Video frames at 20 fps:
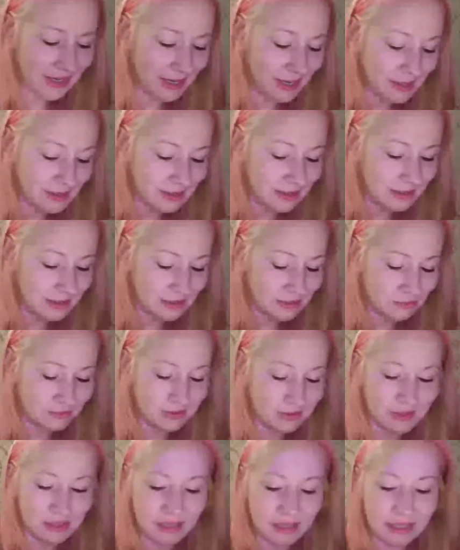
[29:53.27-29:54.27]
these
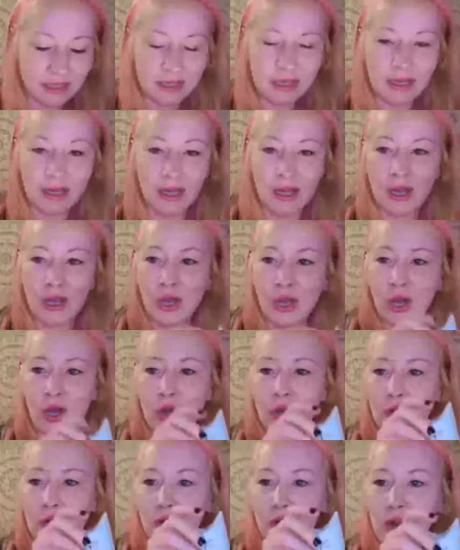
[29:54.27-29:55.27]
really
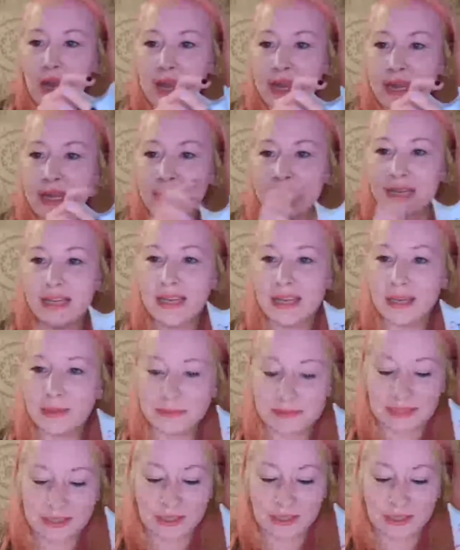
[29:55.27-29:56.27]
great hipster